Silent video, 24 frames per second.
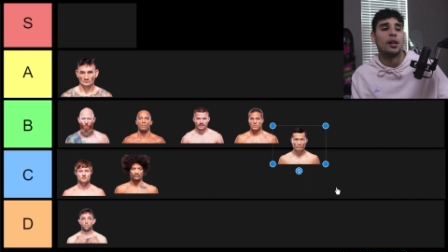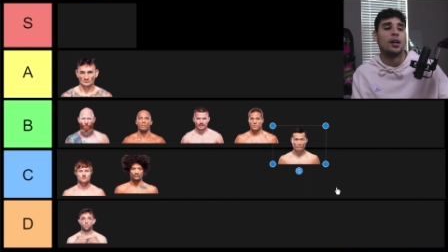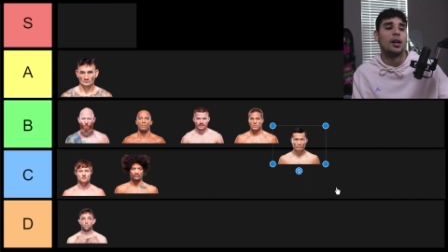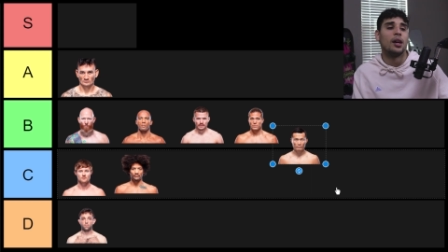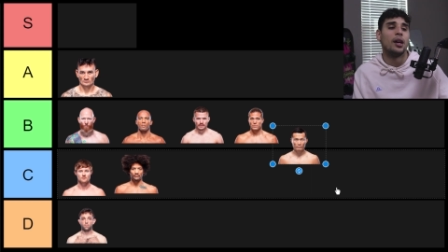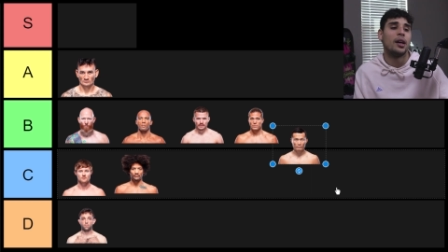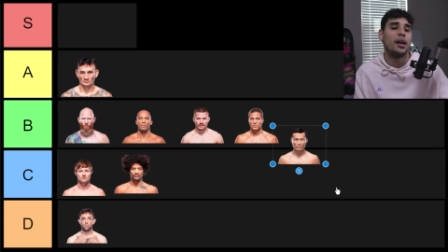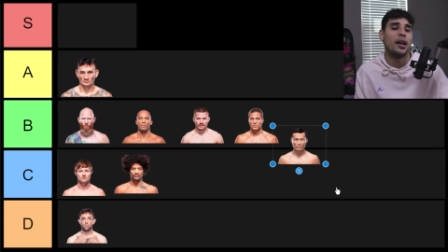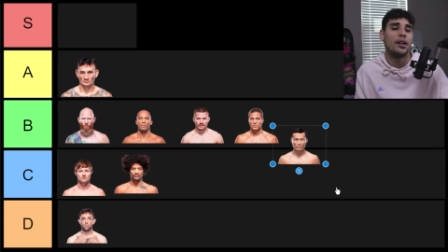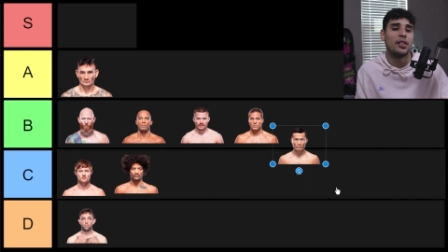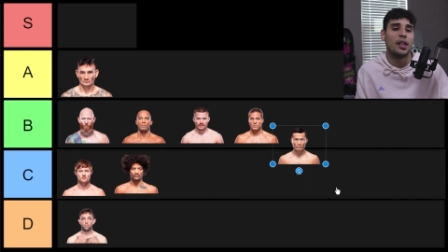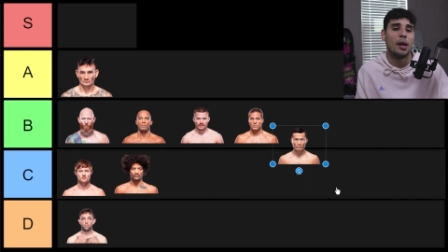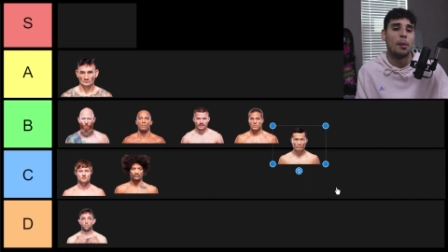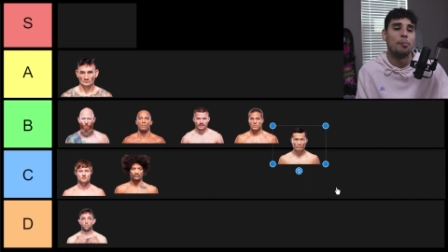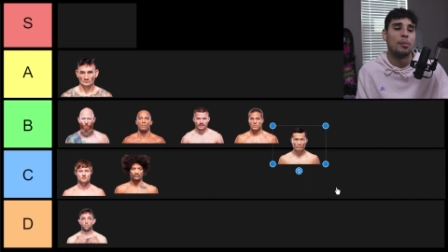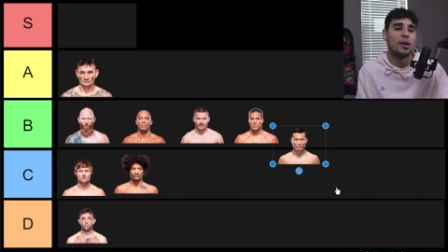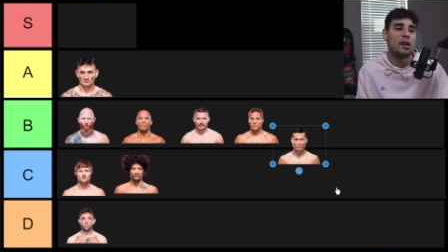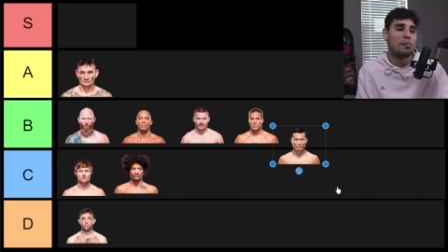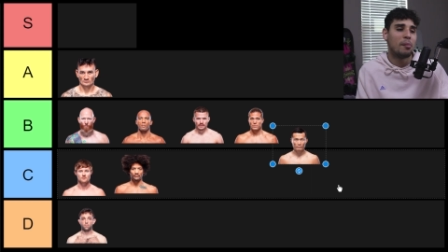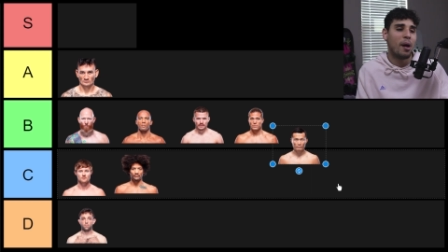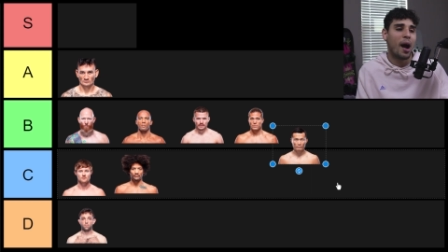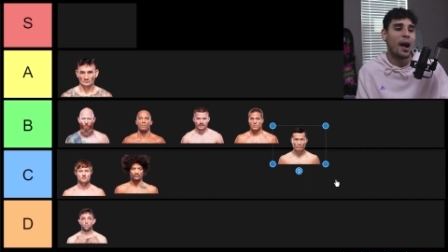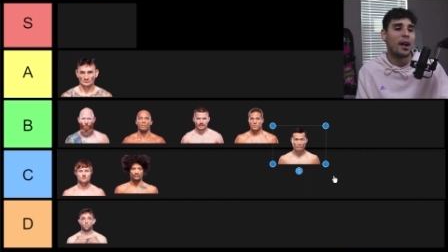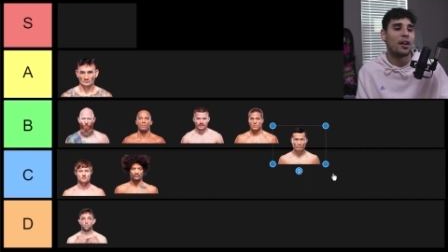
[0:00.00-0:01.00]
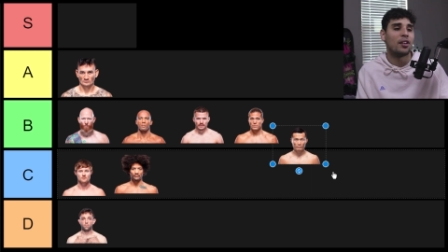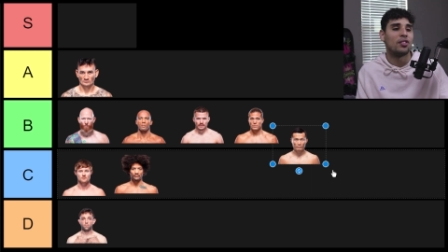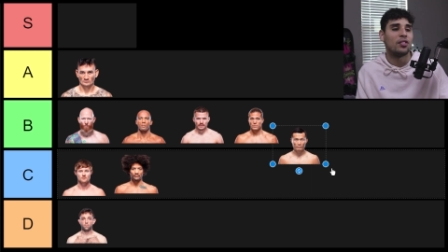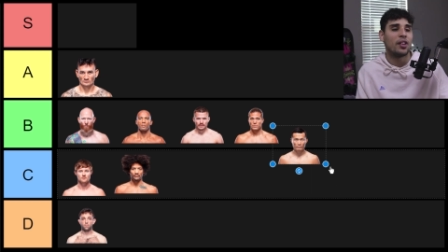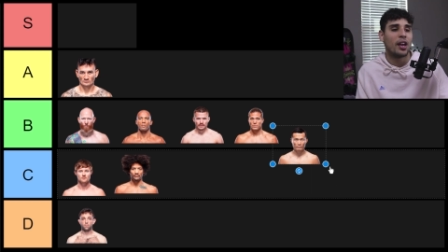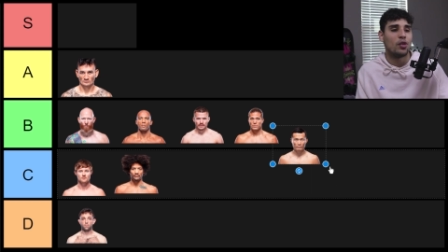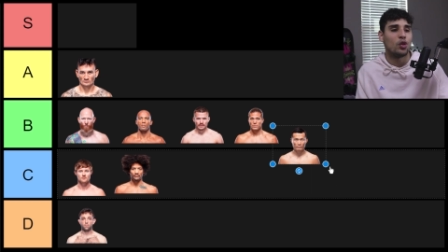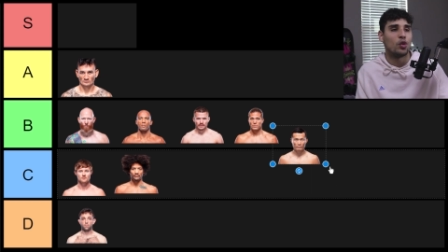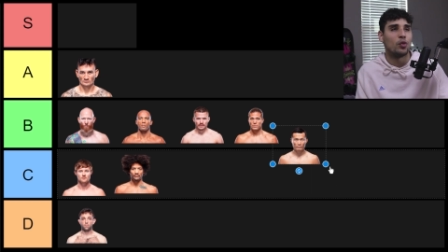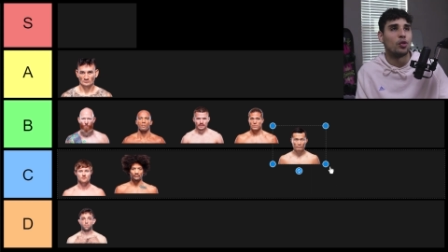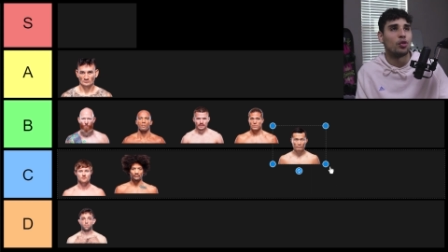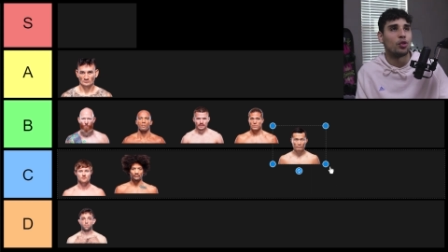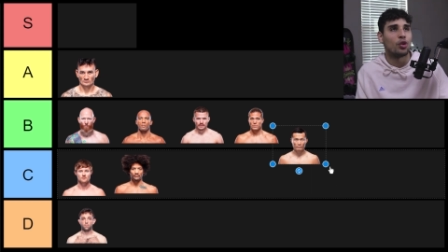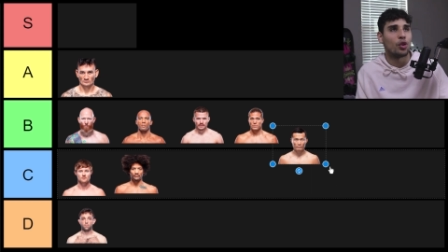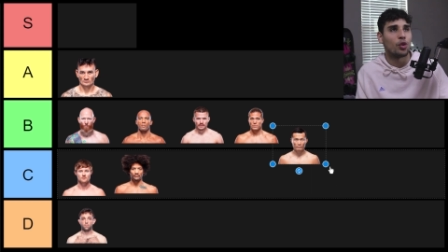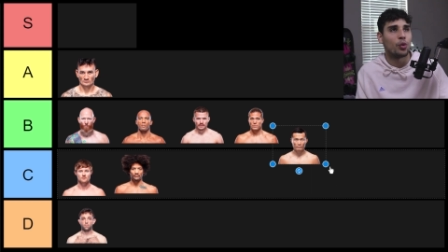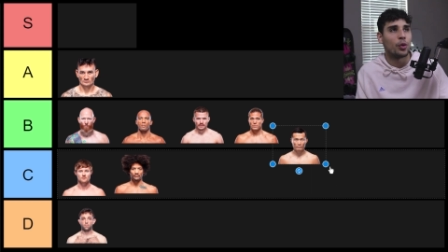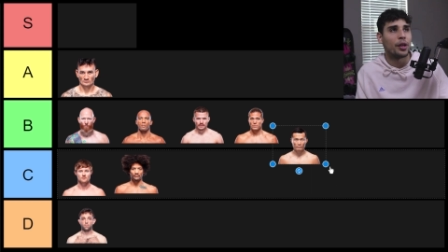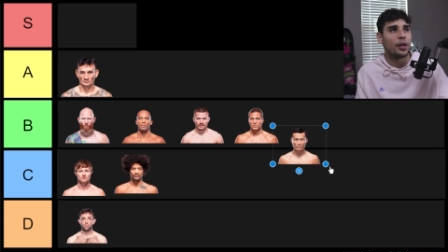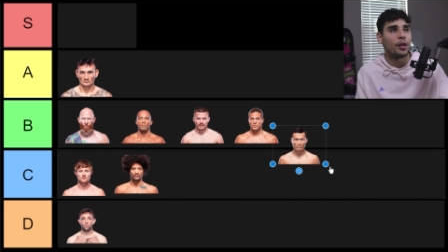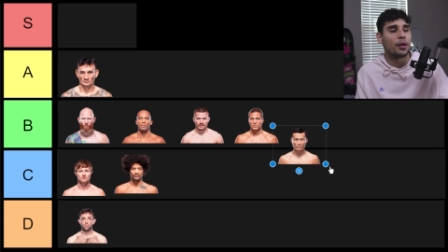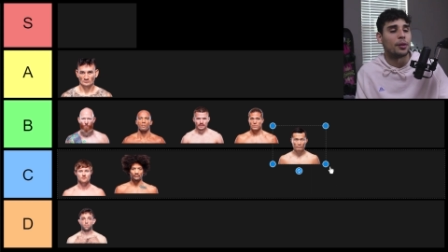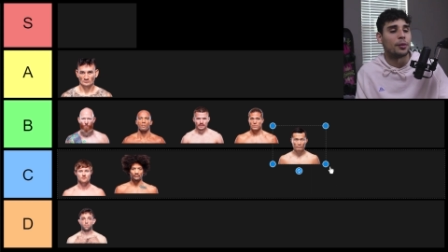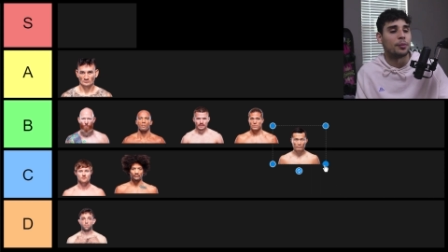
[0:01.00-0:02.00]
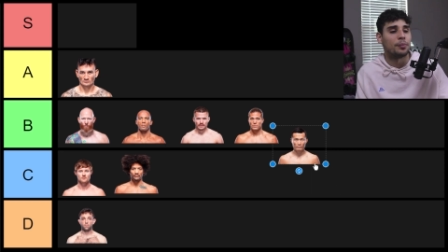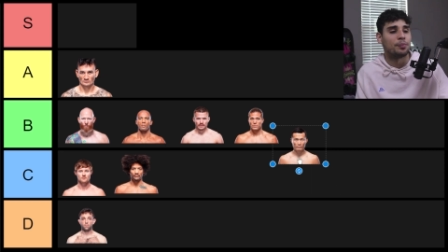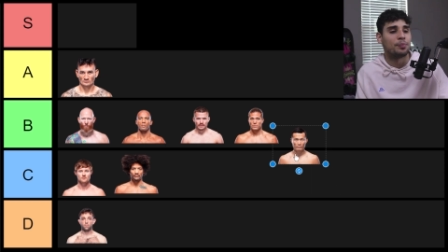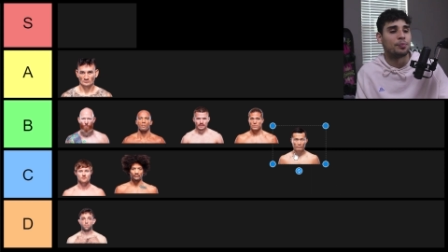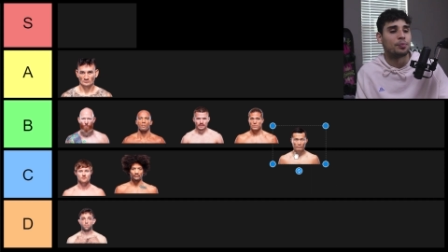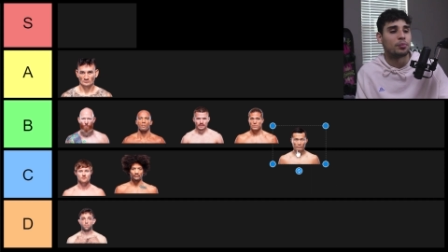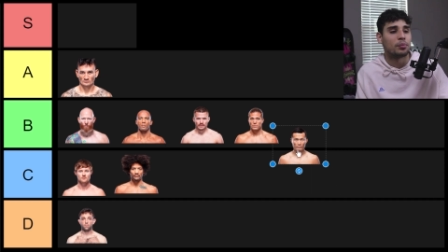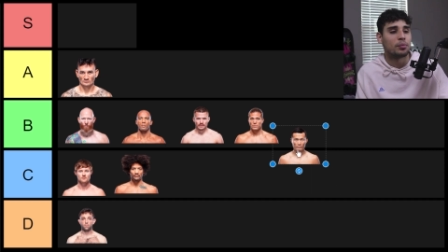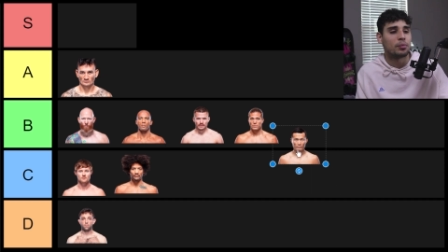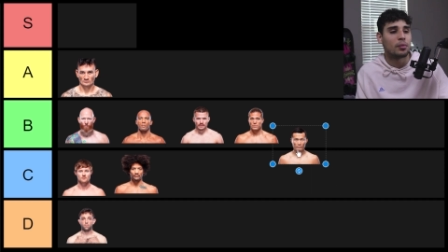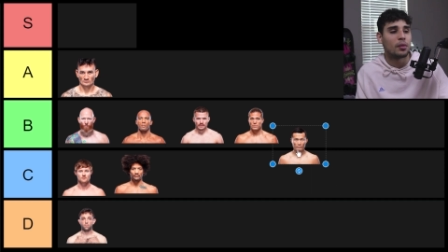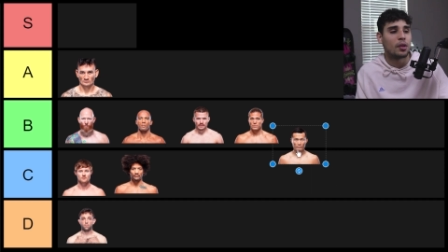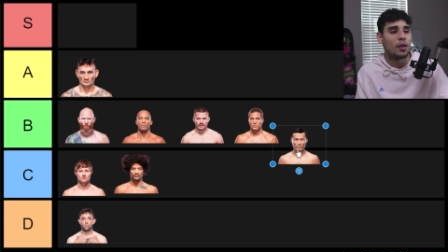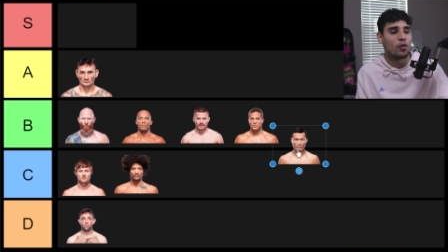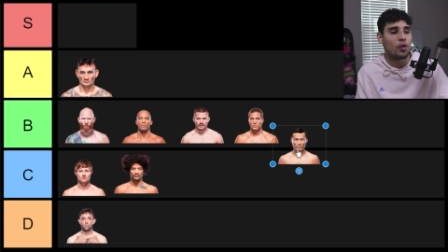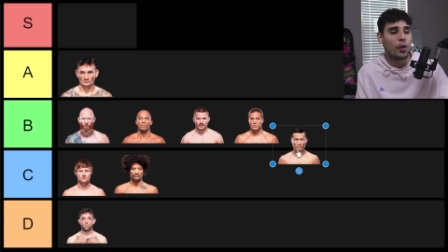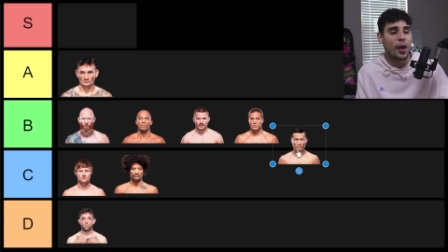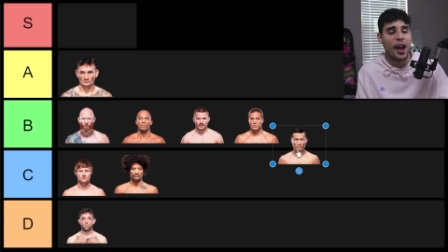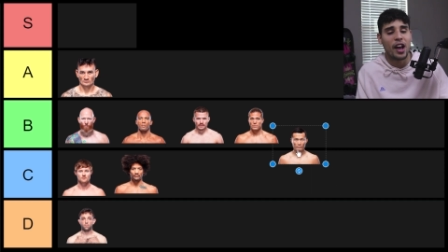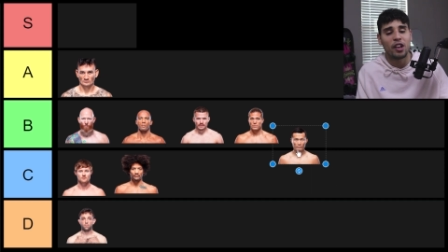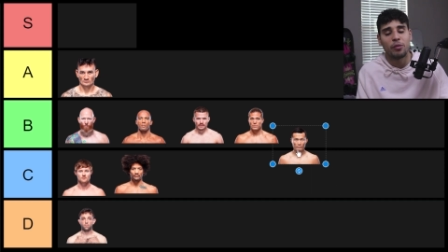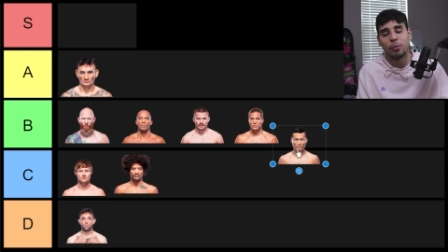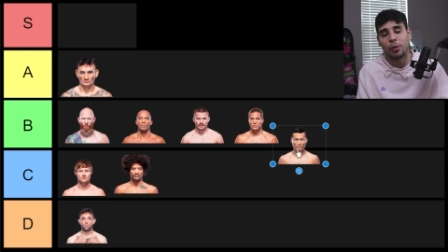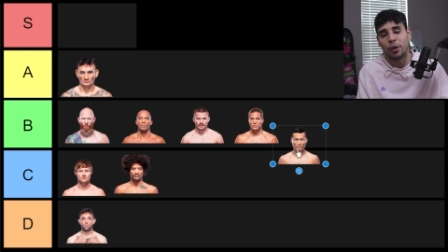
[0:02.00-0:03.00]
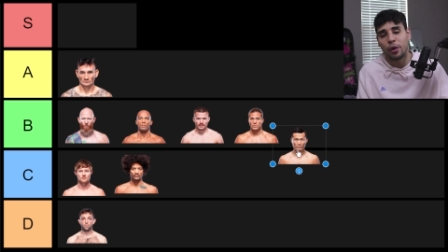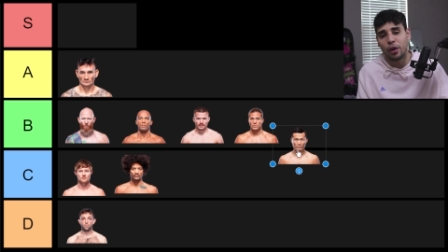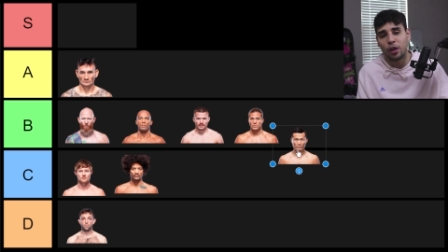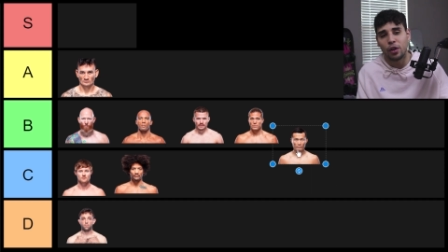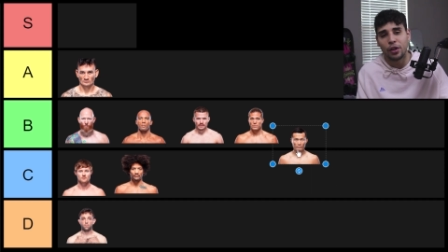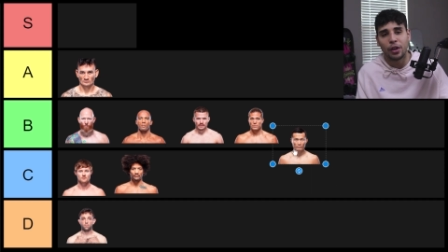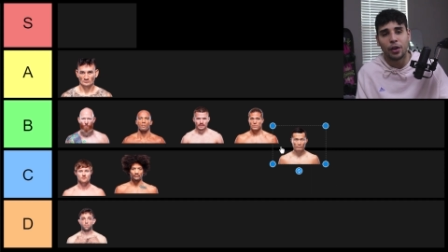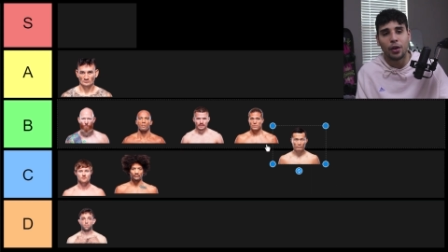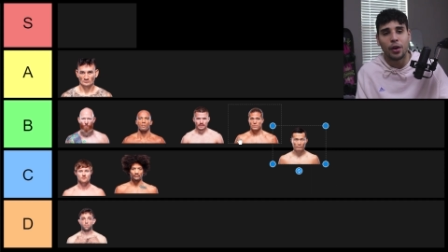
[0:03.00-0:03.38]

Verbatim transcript: at that B minus stage of his career. If you asked me earlier,